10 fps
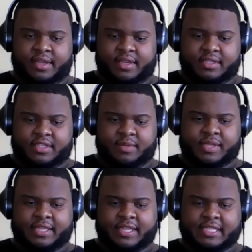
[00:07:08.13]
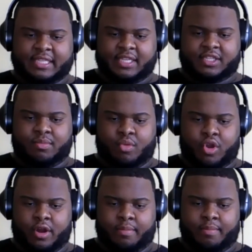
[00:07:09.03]
Seems like that's seen as the
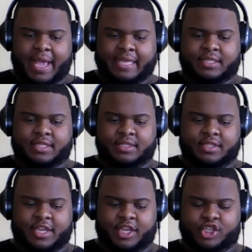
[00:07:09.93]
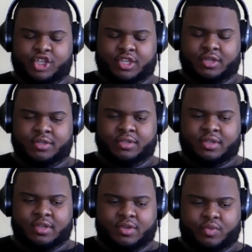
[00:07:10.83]
more masculine thing to do.
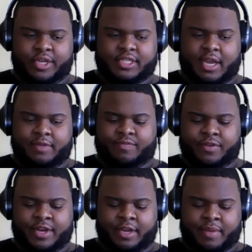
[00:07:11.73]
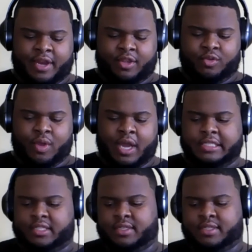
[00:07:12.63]
Which, for anybody who watches
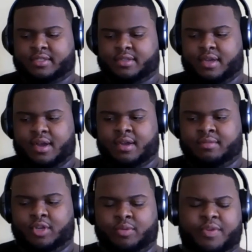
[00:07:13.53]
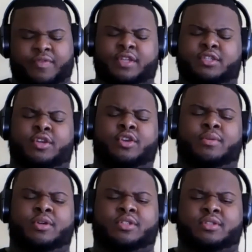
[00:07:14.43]
this, don't be afraid to show your
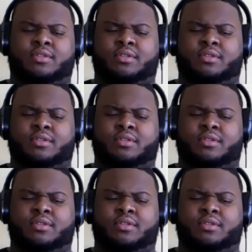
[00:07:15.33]
emotions.